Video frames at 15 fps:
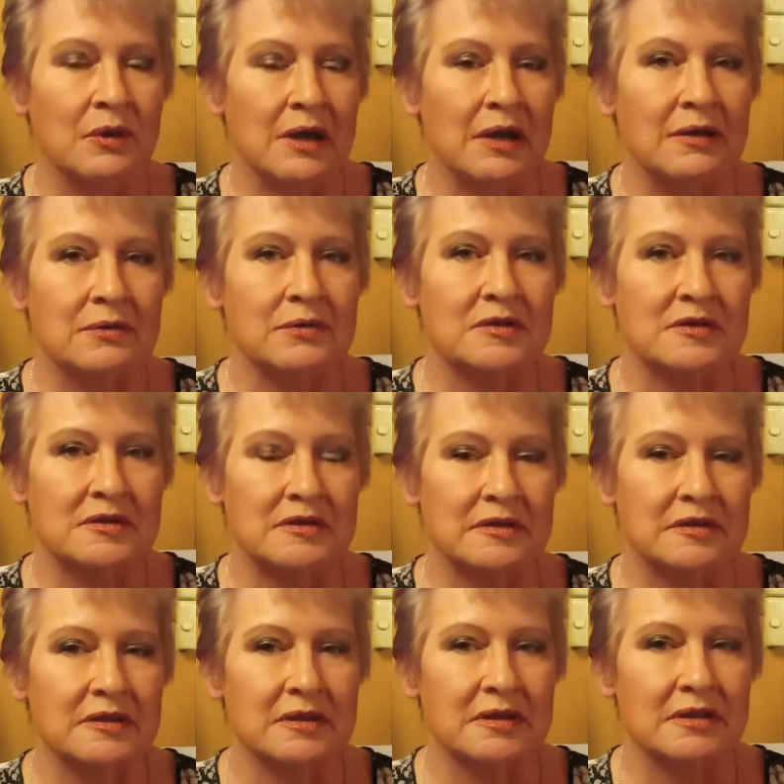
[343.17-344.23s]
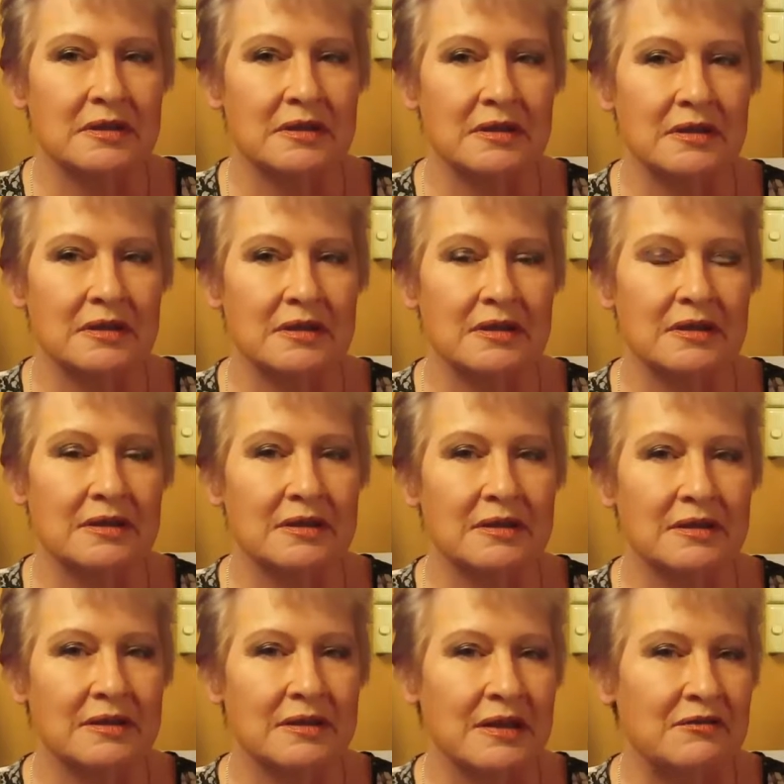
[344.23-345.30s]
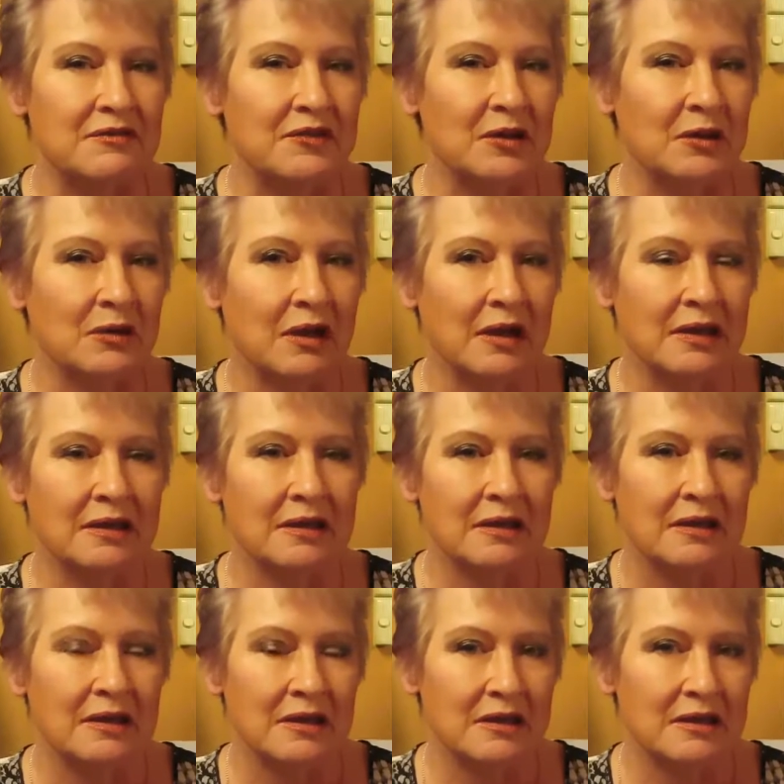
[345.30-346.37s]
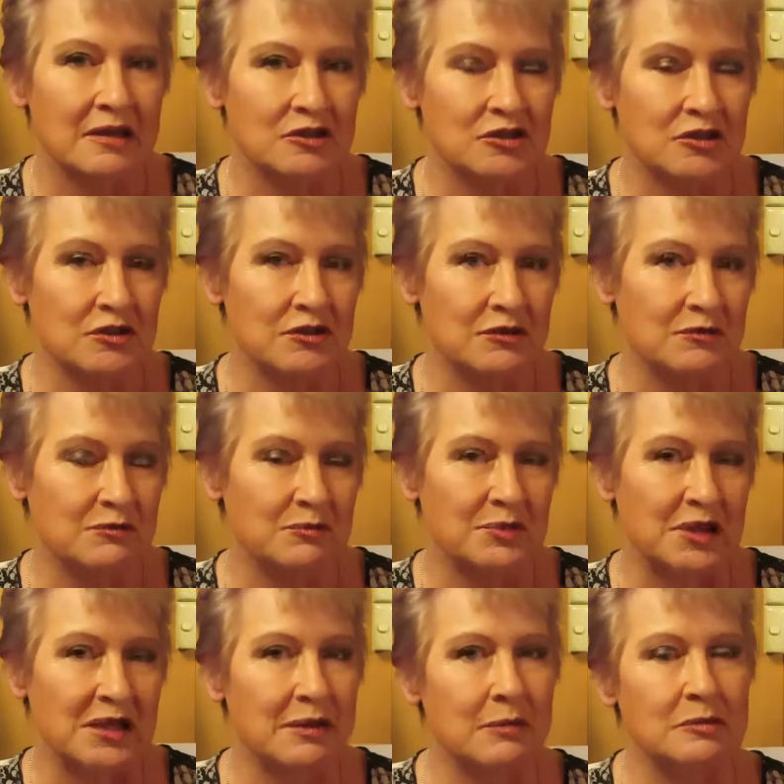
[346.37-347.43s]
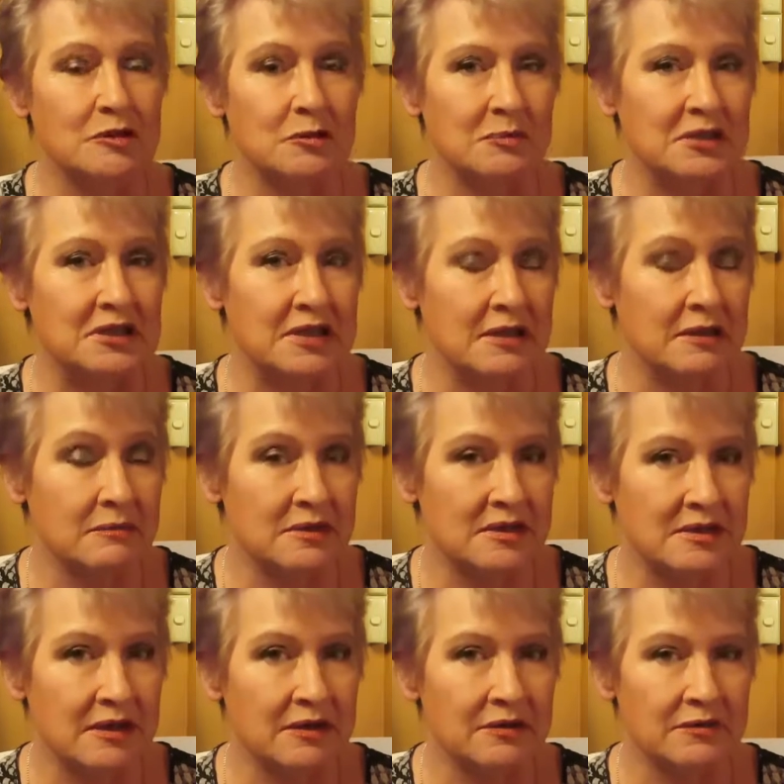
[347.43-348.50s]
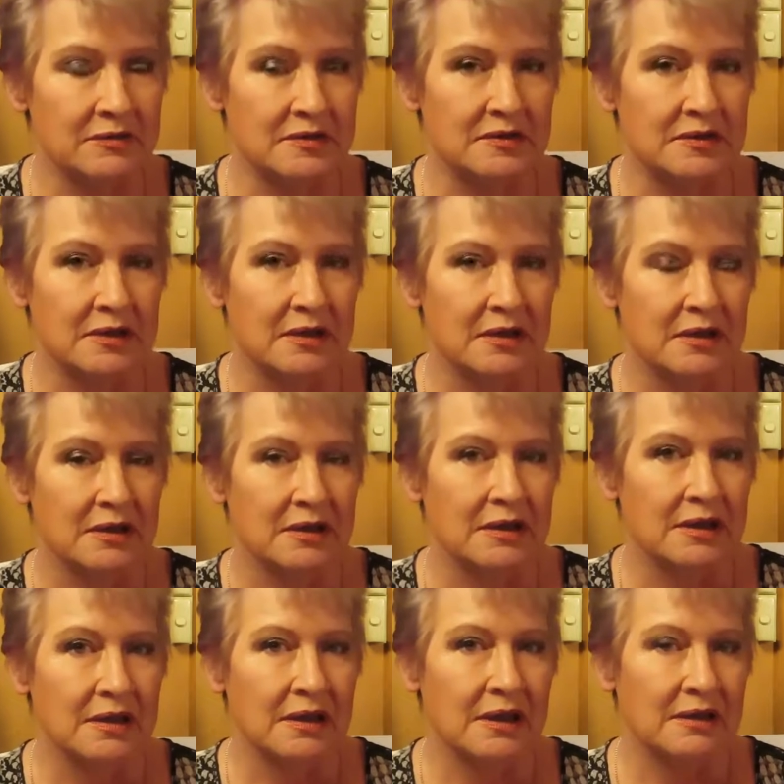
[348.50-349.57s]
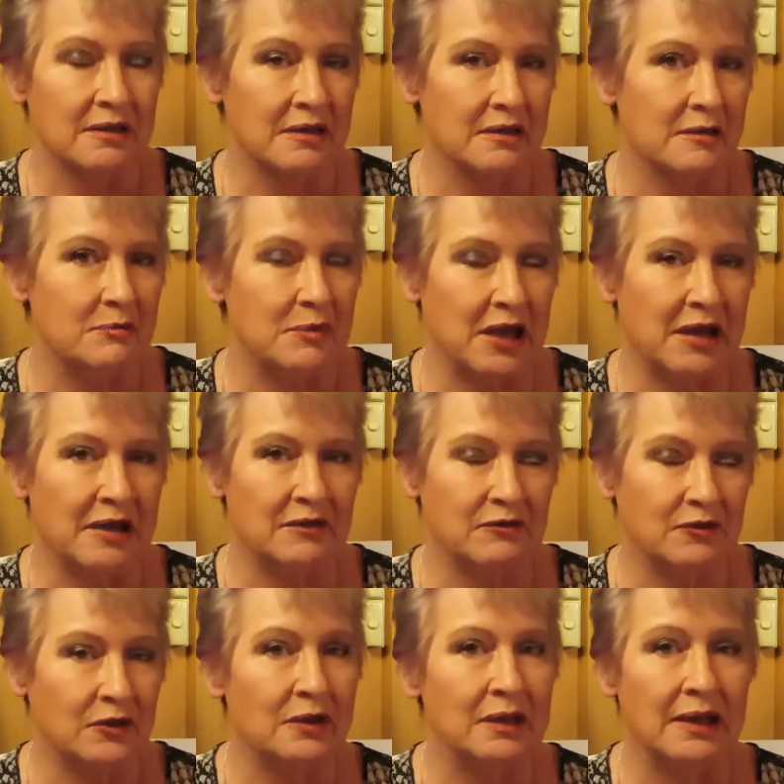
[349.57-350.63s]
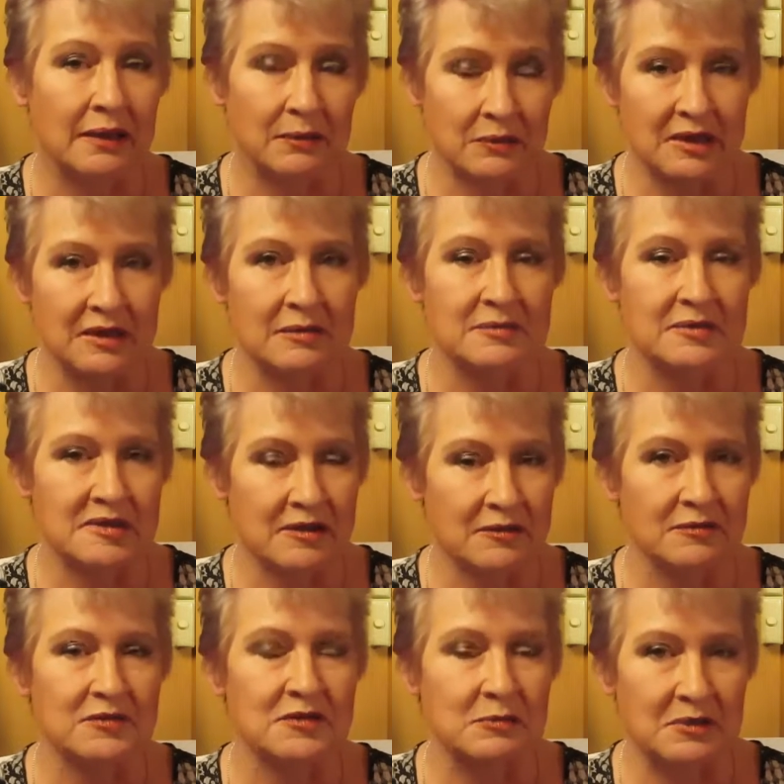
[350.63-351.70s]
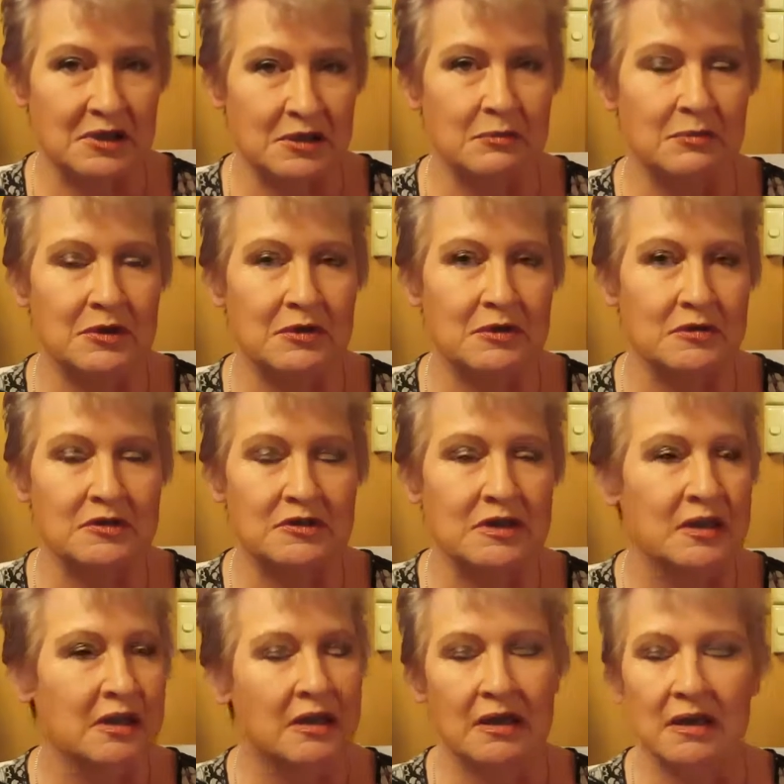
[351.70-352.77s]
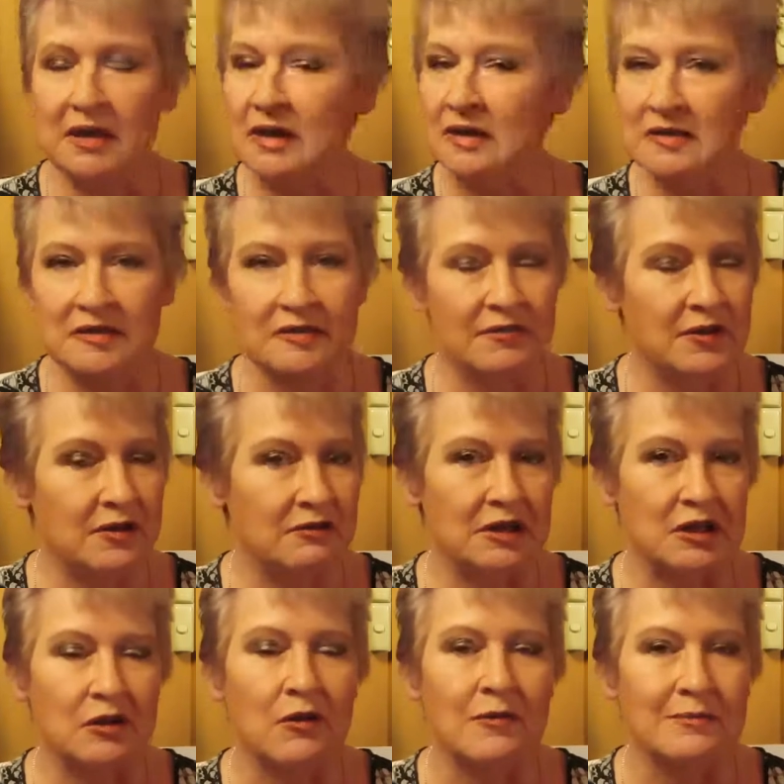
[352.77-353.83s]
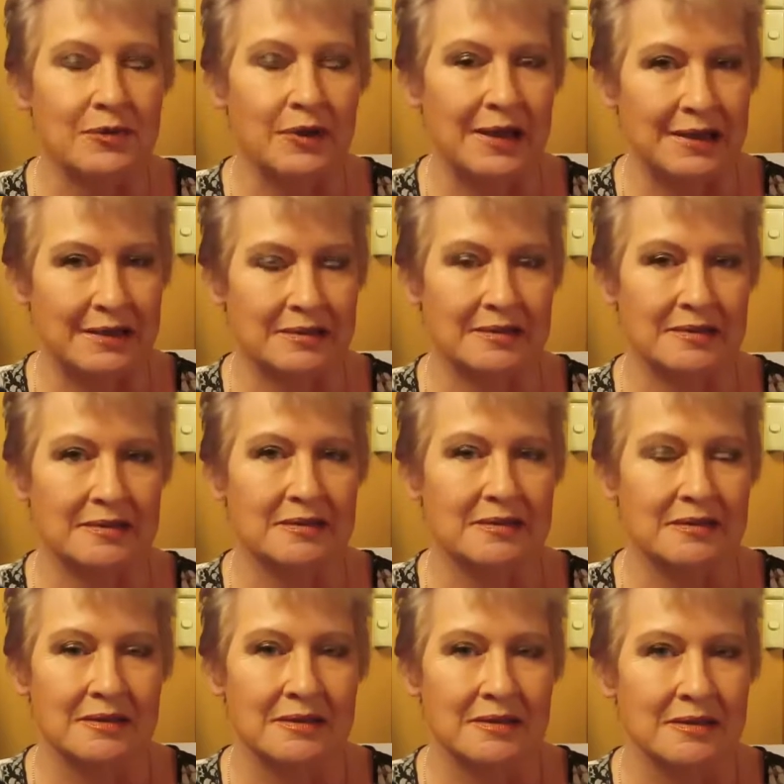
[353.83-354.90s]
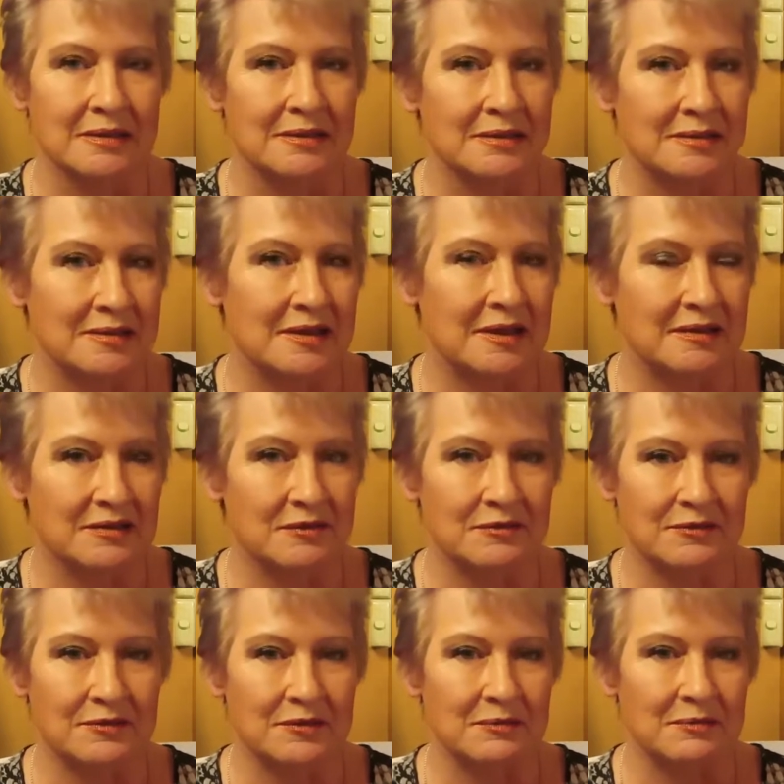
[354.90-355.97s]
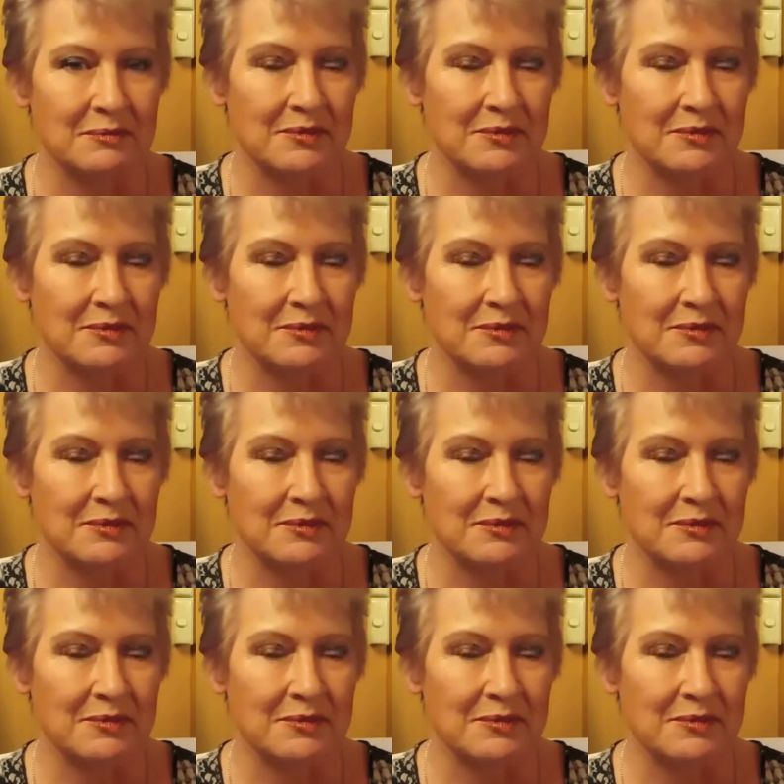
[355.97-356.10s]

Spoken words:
or else they feel like they should have been able to protect themselves and that they're bad for allowing themselves to be abused. It's a very complex set of